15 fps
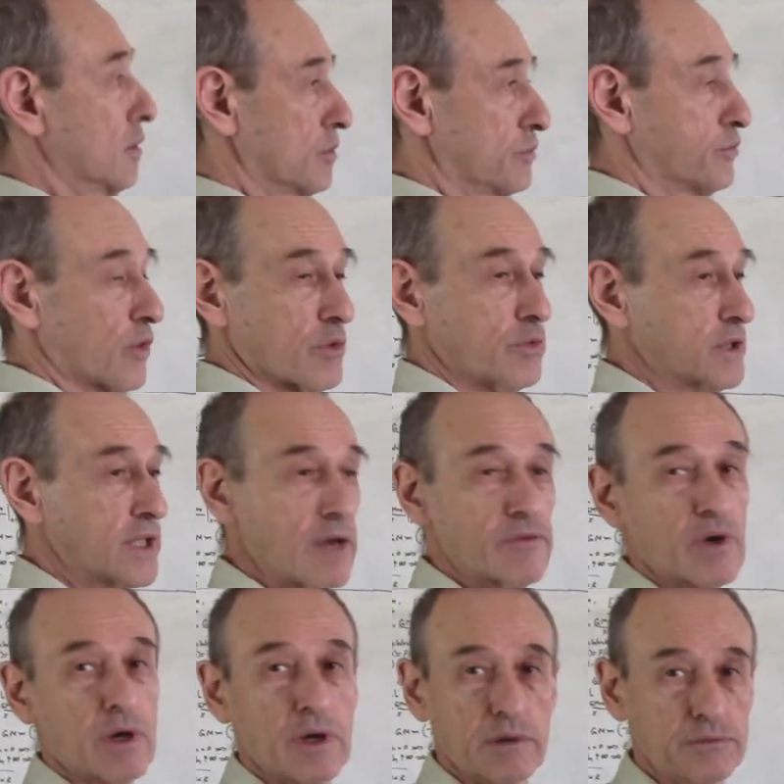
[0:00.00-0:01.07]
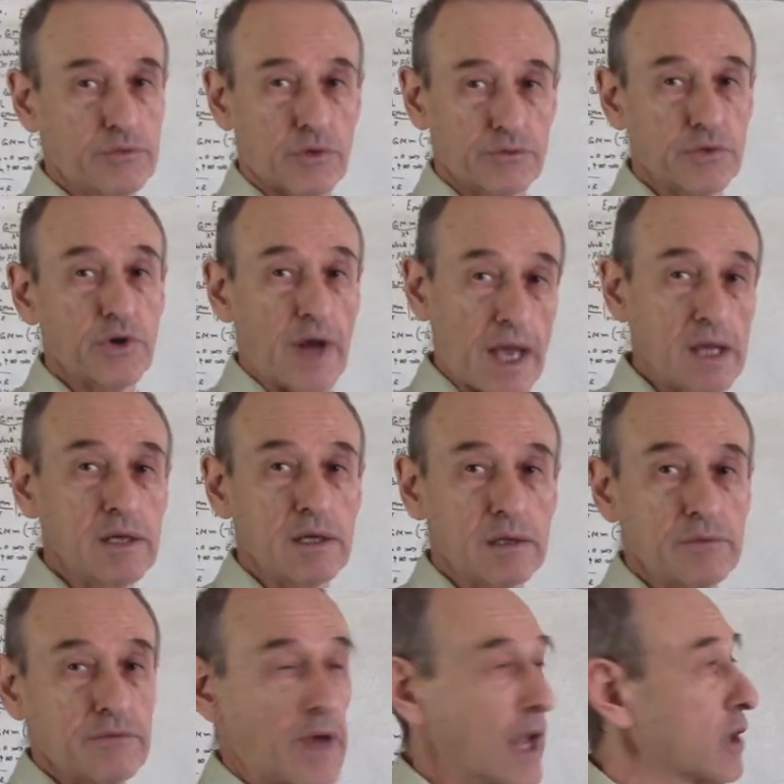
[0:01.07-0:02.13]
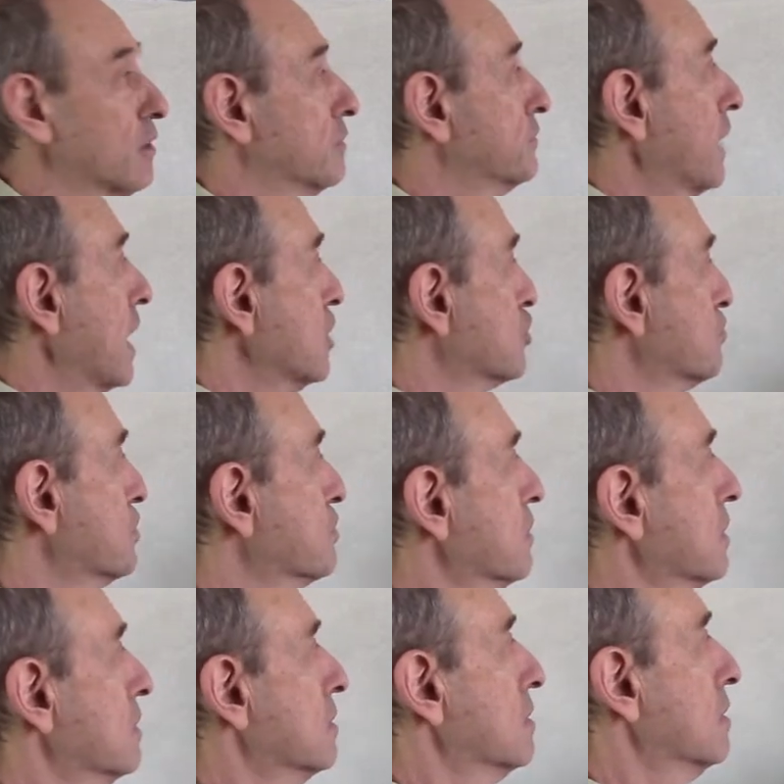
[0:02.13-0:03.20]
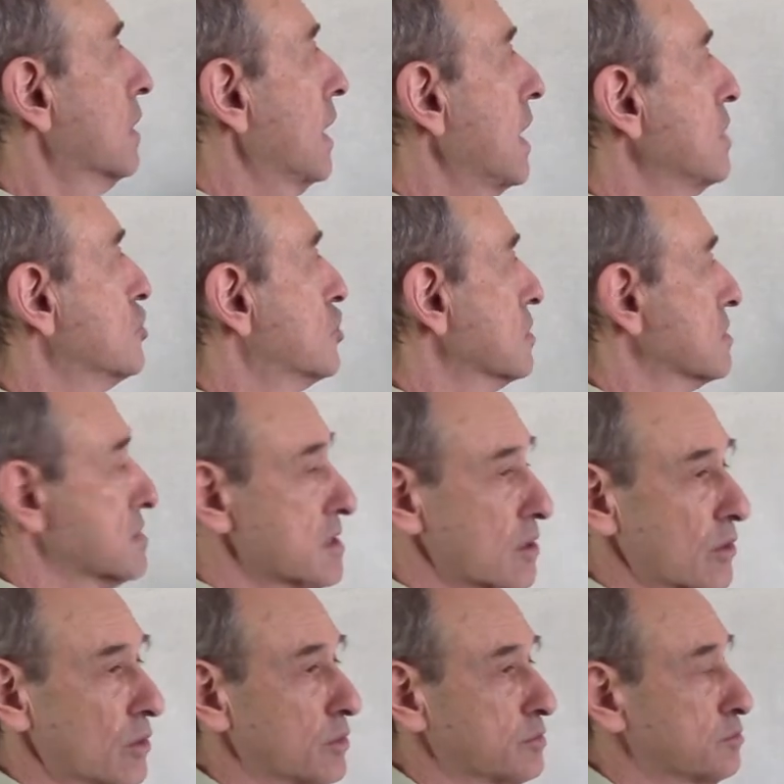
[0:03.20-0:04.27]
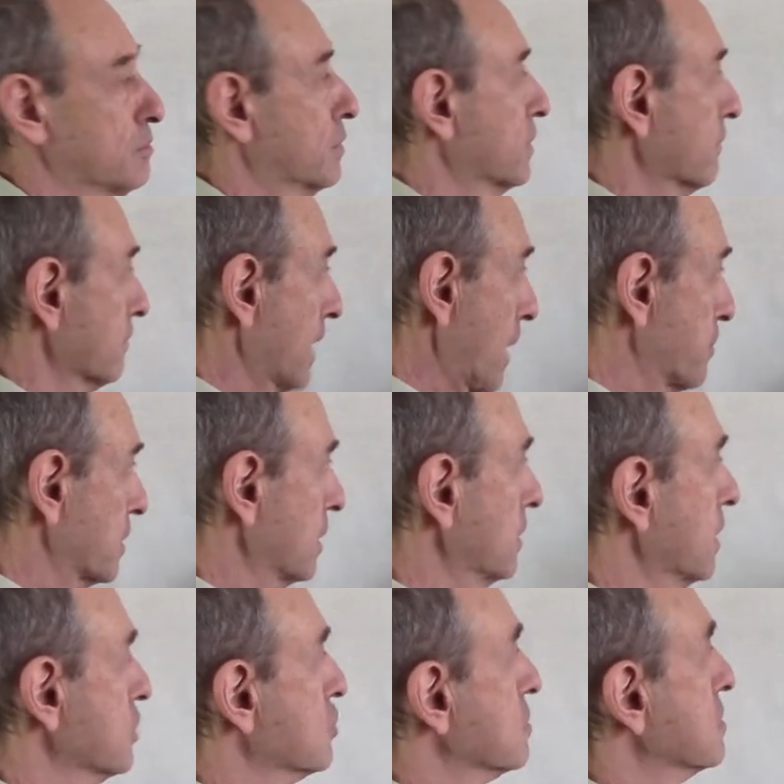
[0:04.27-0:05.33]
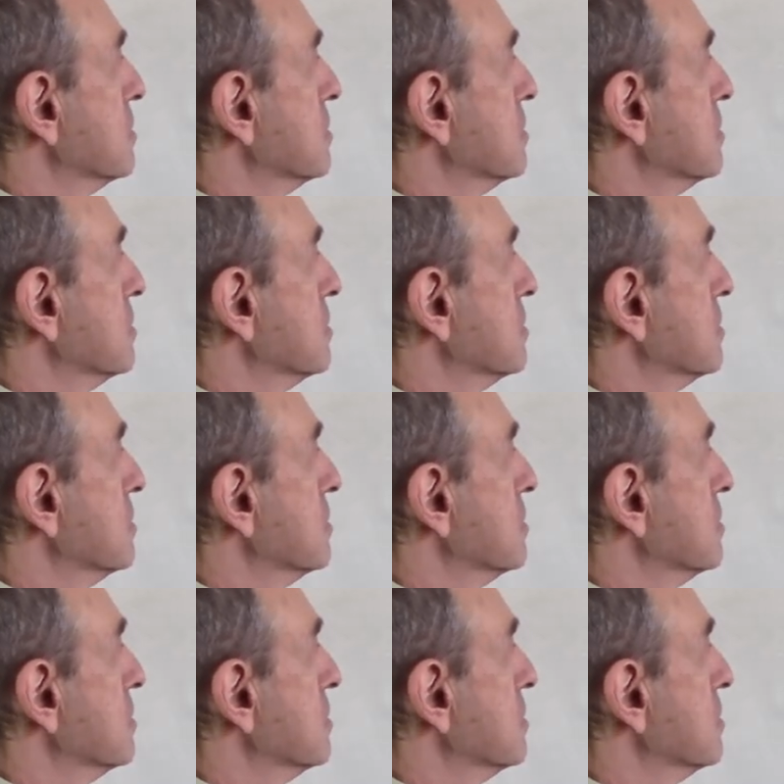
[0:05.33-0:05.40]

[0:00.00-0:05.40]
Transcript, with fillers: for whatever, for, for any value of h between h and zero, between capital H and